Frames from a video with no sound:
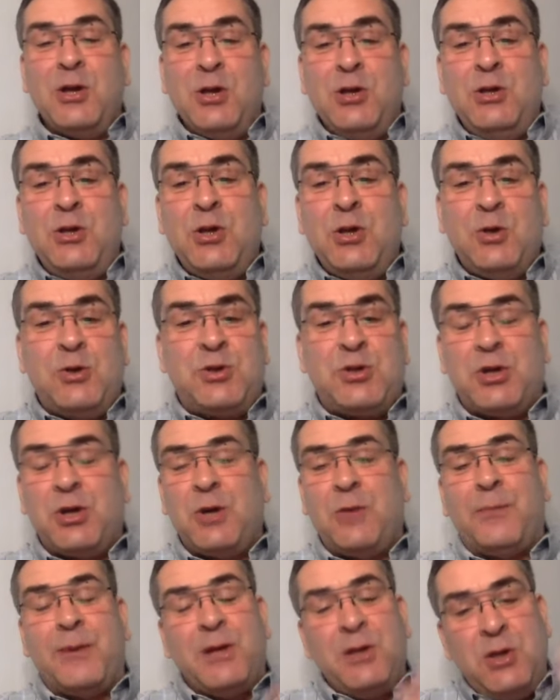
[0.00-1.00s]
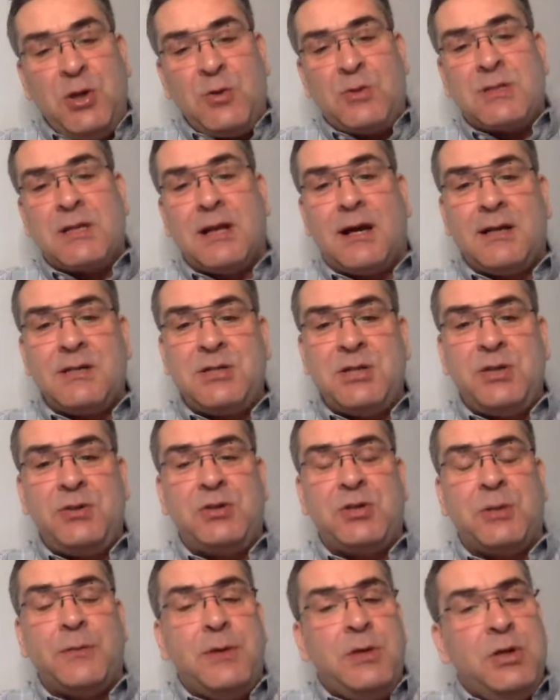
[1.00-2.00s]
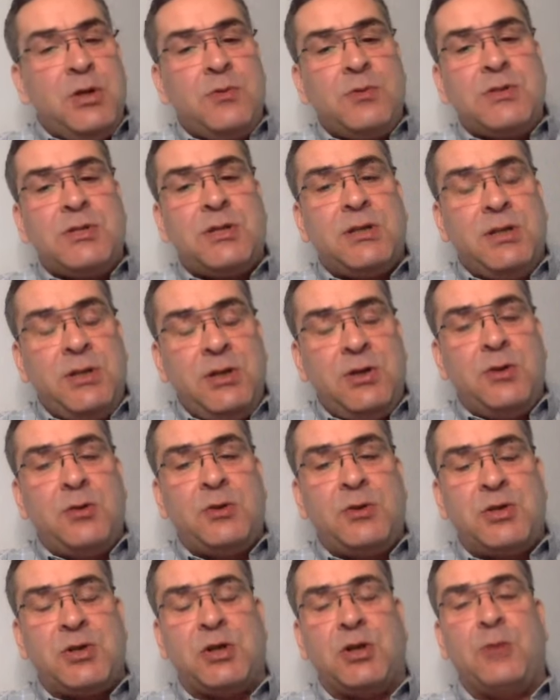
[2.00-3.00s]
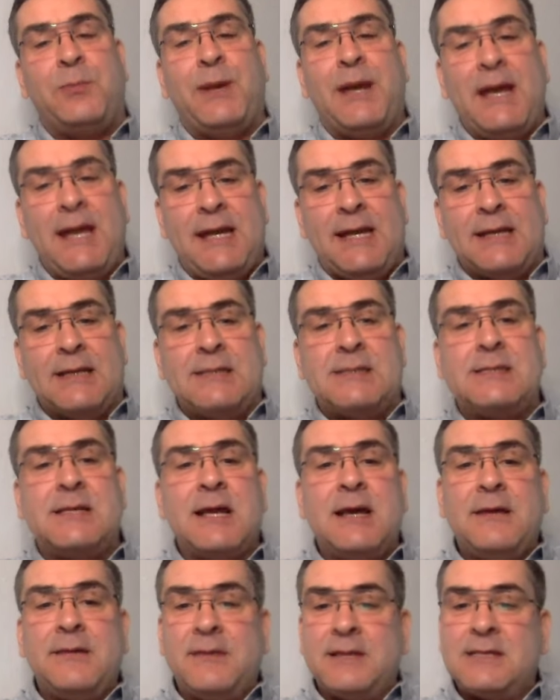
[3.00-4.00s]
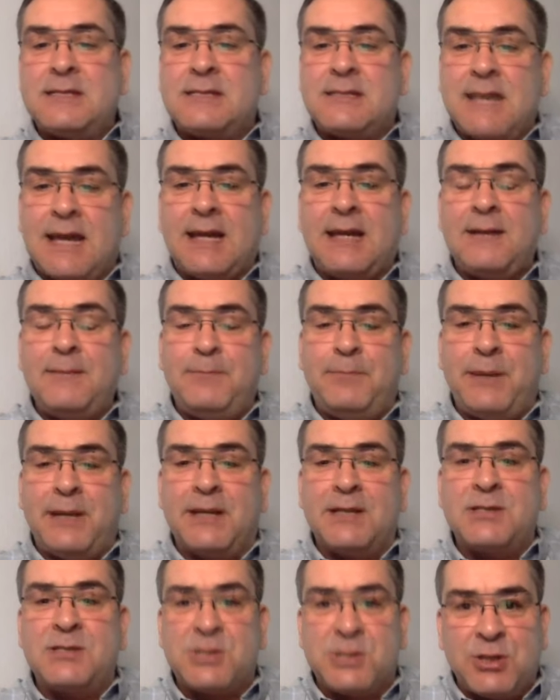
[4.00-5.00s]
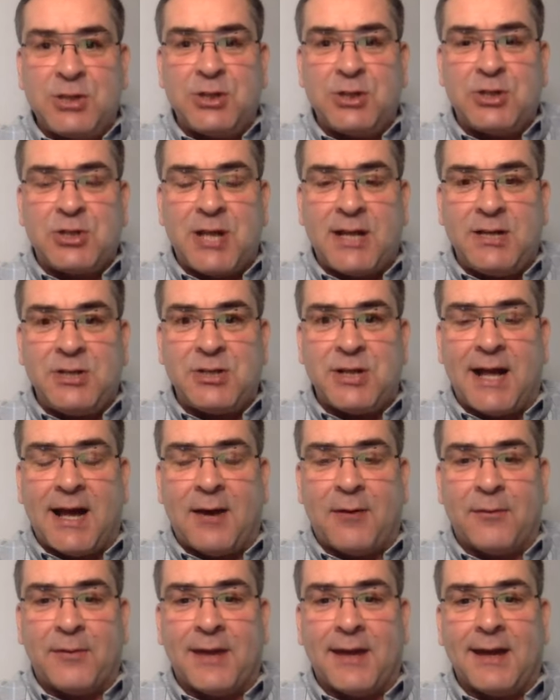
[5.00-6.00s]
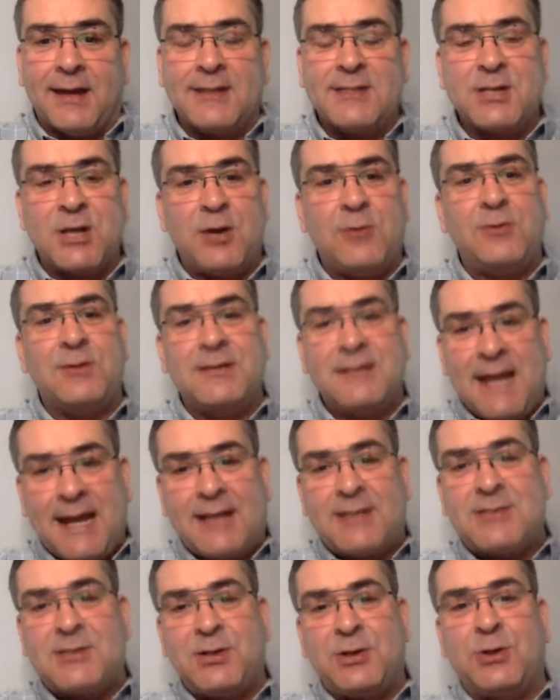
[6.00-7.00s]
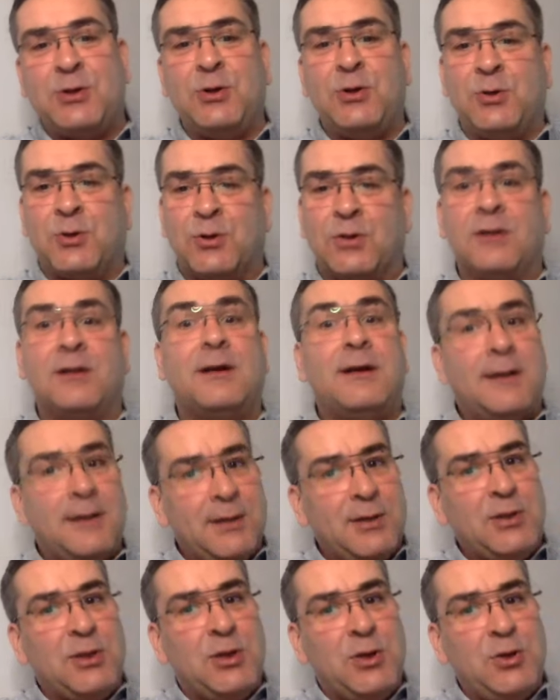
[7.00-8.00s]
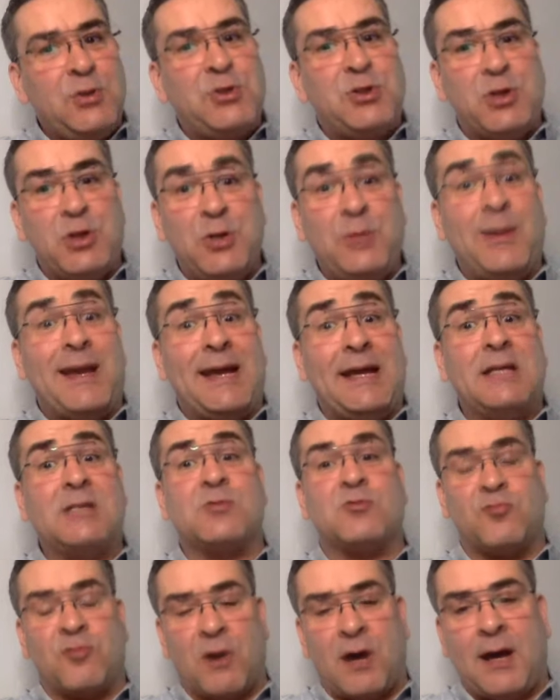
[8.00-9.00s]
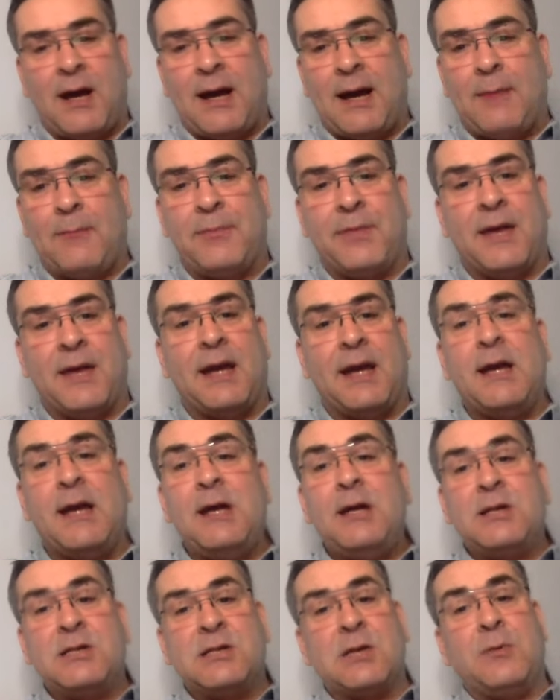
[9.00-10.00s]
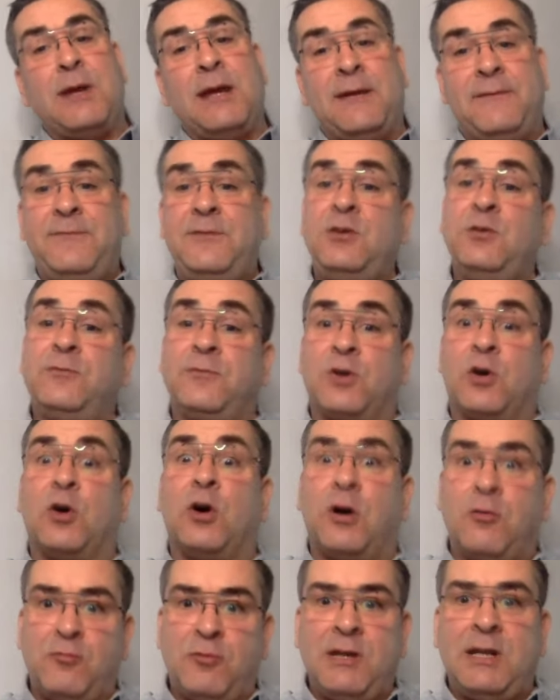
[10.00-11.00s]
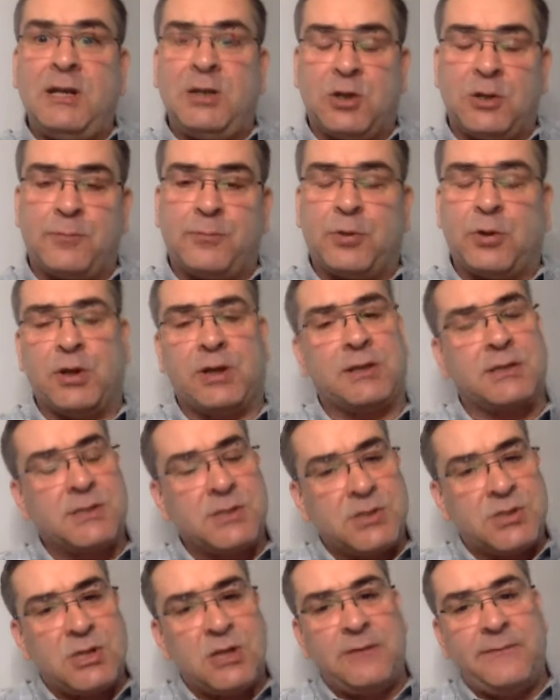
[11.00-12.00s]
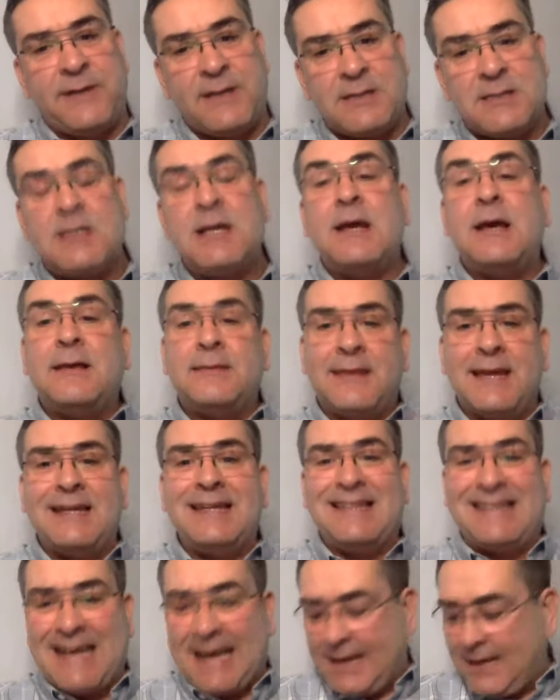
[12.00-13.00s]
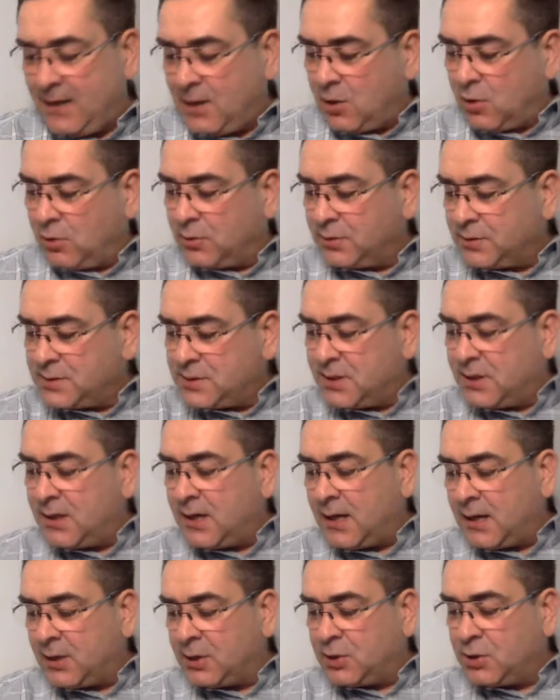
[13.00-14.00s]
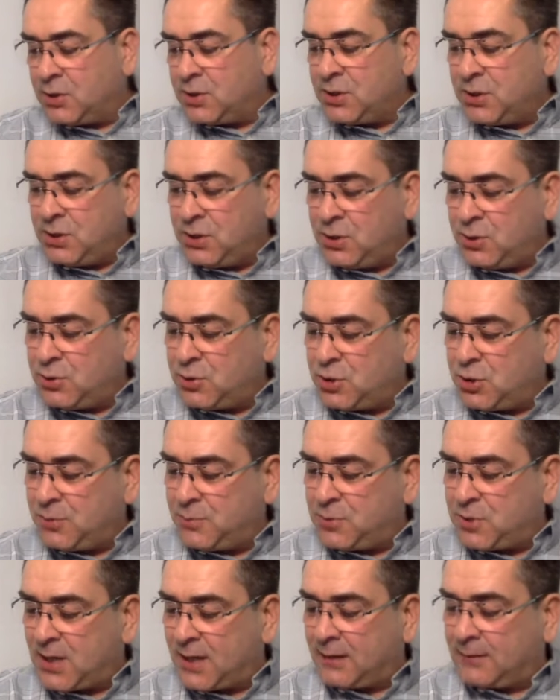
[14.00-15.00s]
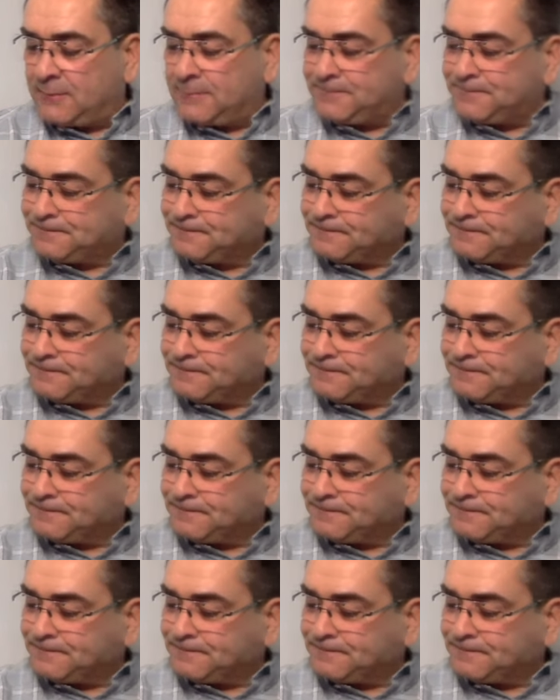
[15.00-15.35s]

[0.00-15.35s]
YouTube, utilize YouTube. YouTube is the second biggest search engine out there. So next to Google, YouTube is right up there. So if you've got a really good product and service, then get it onto a good YouTube channel.